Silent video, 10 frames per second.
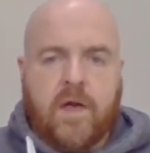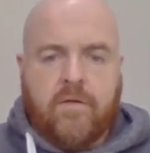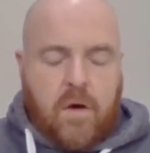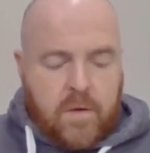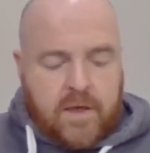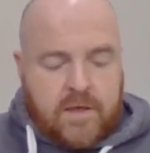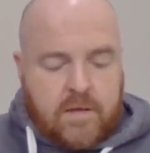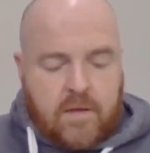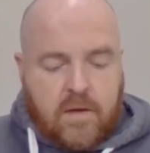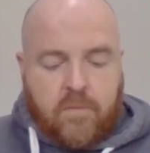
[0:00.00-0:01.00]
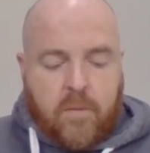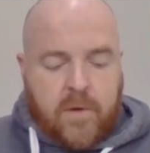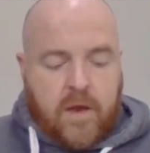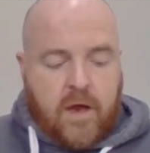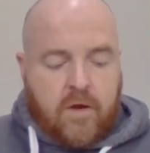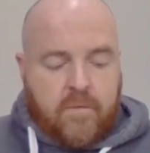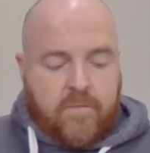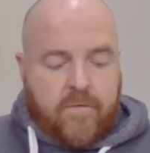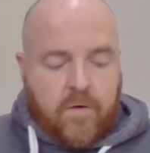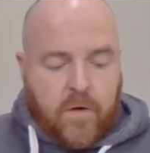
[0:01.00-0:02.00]
of Holies, that you probably heard
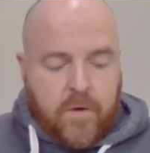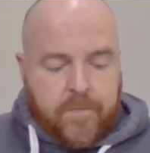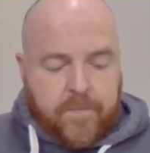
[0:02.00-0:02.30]
before.